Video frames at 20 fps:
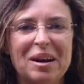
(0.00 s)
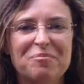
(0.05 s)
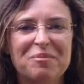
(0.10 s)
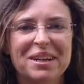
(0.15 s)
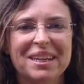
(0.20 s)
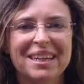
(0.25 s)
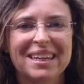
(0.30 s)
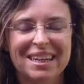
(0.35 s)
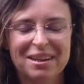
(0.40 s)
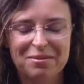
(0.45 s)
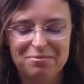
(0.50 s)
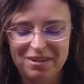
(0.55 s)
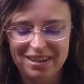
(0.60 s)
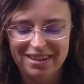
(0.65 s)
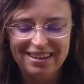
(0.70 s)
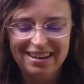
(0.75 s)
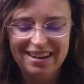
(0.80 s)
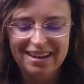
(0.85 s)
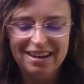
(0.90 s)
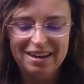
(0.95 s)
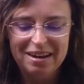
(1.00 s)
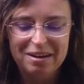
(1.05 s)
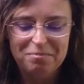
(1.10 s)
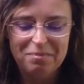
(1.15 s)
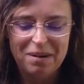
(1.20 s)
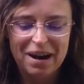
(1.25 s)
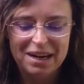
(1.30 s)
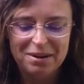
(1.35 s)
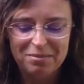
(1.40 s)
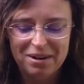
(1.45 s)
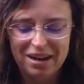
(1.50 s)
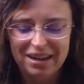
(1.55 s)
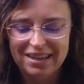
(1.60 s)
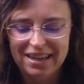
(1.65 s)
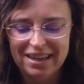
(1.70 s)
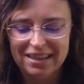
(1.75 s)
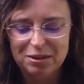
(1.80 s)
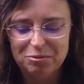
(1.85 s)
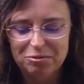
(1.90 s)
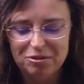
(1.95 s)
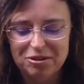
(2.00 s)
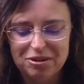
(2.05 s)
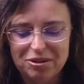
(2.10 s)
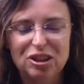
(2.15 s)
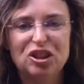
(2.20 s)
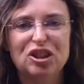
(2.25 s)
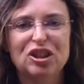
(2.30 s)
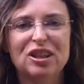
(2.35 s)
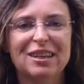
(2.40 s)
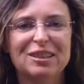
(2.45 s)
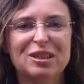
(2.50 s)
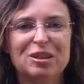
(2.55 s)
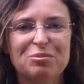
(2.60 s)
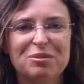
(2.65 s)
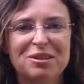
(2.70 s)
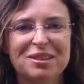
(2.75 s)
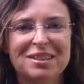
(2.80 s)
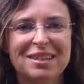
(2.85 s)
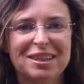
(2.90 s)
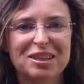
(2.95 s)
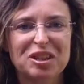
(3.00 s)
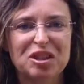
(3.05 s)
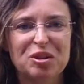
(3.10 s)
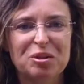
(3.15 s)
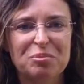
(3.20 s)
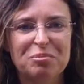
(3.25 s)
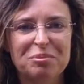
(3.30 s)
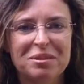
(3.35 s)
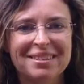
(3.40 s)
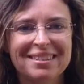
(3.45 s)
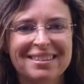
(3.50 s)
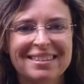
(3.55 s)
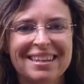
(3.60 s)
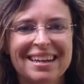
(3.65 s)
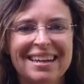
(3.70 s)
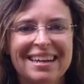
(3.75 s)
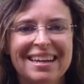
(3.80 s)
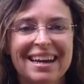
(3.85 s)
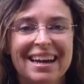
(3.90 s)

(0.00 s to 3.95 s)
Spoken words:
I'm Rita Hickman, body mind expert and shiatsu massage therapist.